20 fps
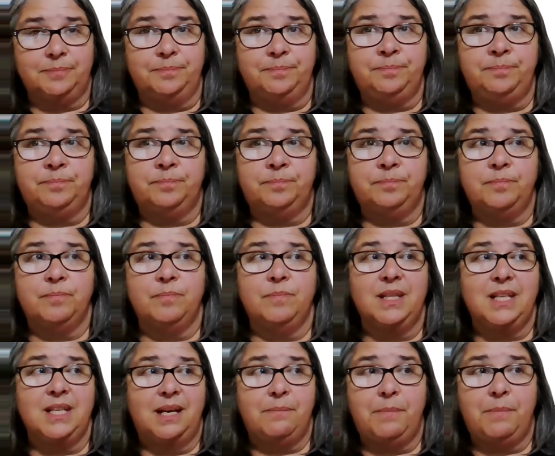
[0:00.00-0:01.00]

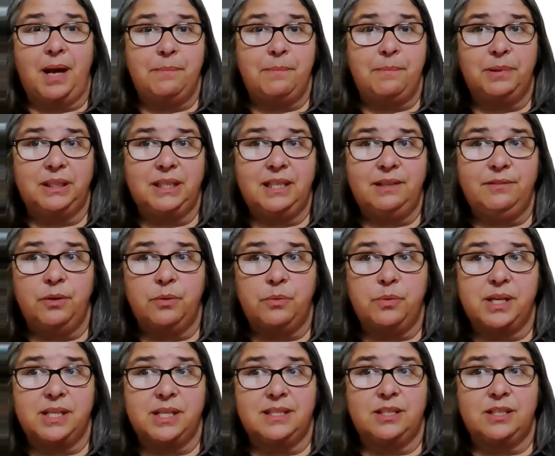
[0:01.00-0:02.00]
I believe
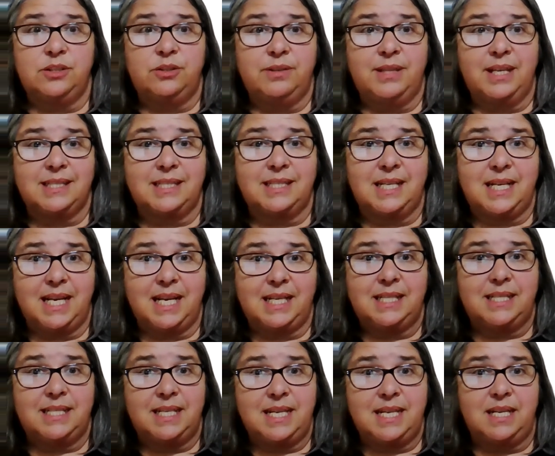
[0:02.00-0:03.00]
it was in
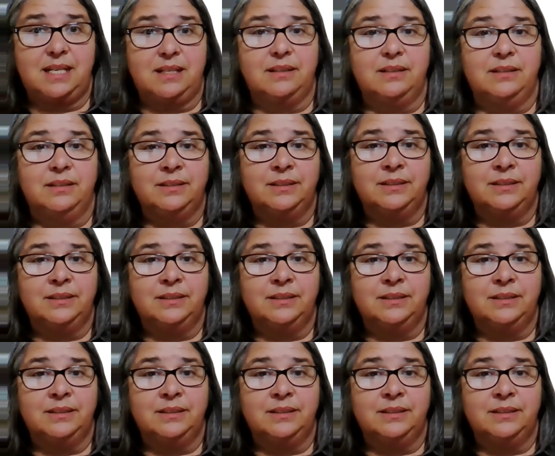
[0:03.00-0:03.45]
2019.